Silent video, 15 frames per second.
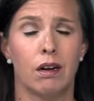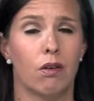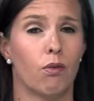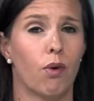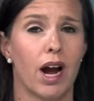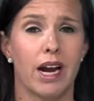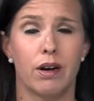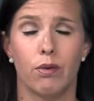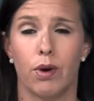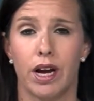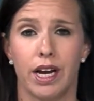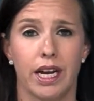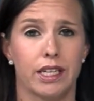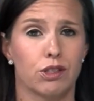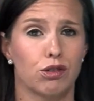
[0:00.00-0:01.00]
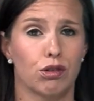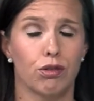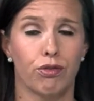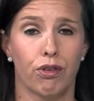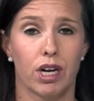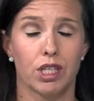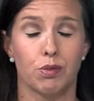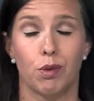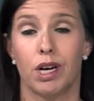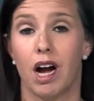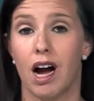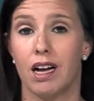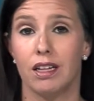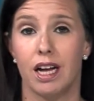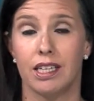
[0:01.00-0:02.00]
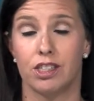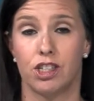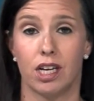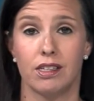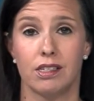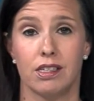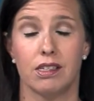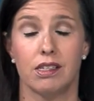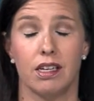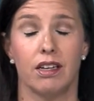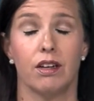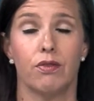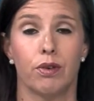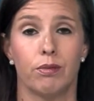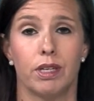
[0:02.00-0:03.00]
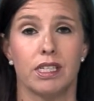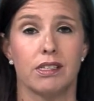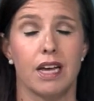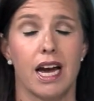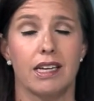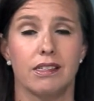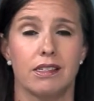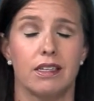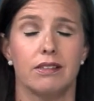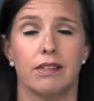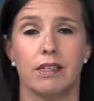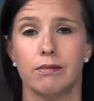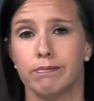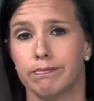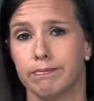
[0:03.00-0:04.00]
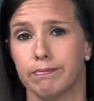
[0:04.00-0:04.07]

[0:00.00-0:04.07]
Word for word: right away as true freshmen, a la Justice Hill from this last season?